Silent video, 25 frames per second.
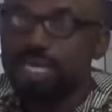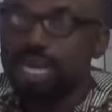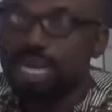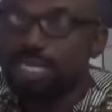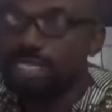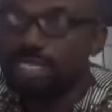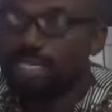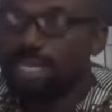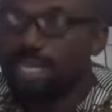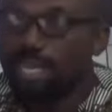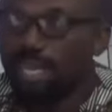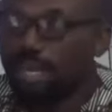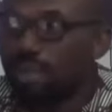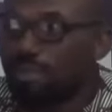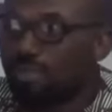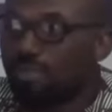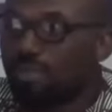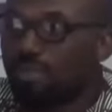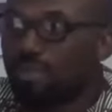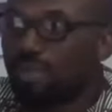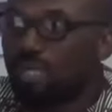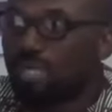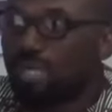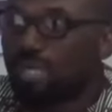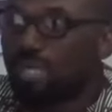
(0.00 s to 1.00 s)
that
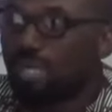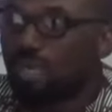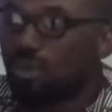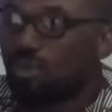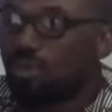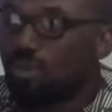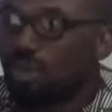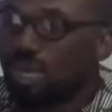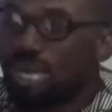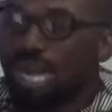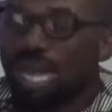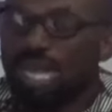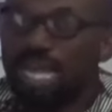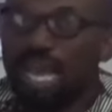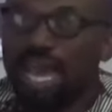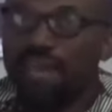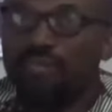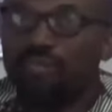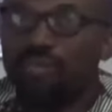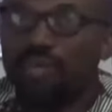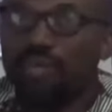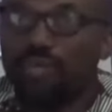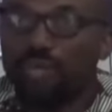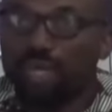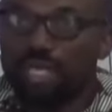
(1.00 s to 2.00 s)
we can't
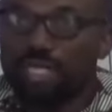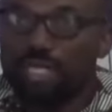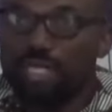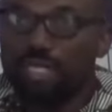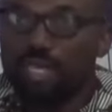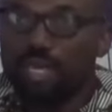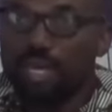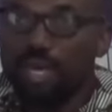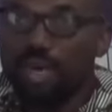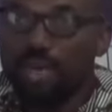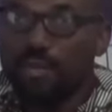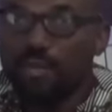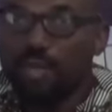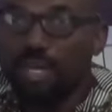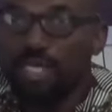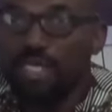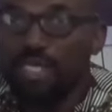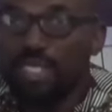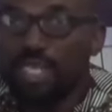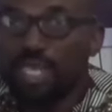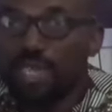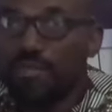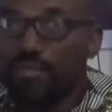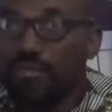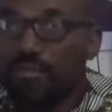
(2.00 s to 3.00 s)
have for this, but
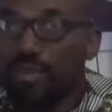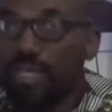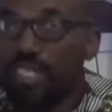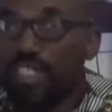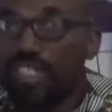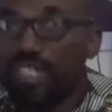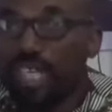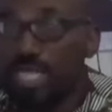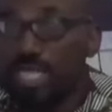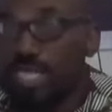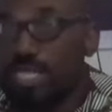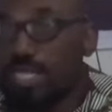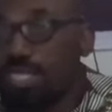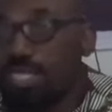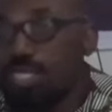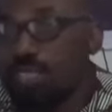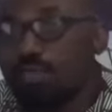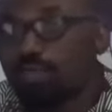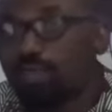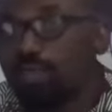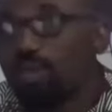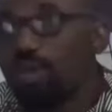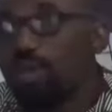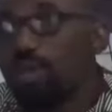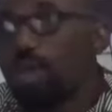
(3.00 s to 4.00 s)
if we
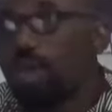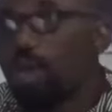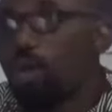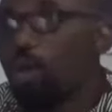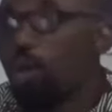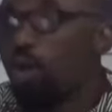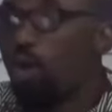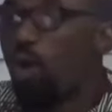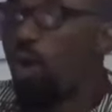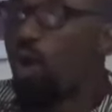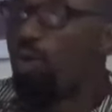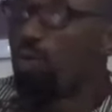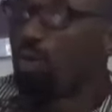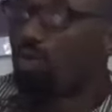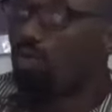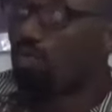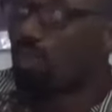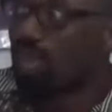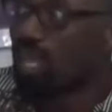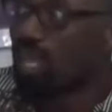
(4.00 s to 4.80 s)
chase all the